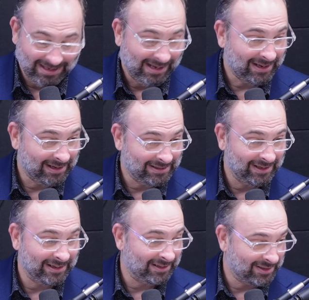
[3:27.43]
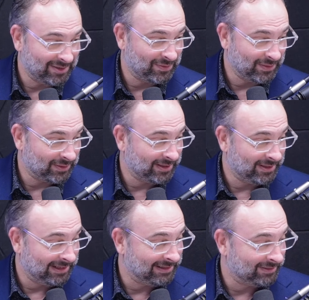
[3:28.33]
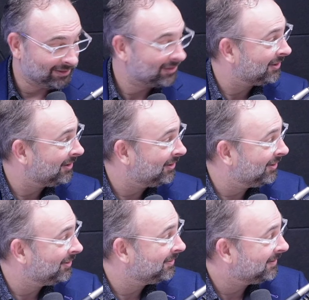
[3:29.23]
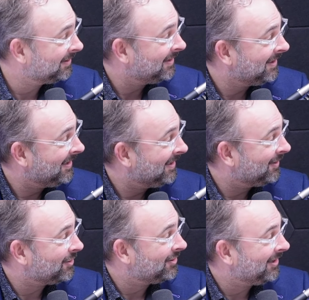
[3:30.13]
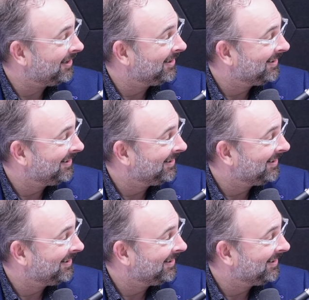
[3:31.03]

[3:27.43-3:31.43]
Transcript: I got to tell you, it does feel good and it looks good too. Don't you think?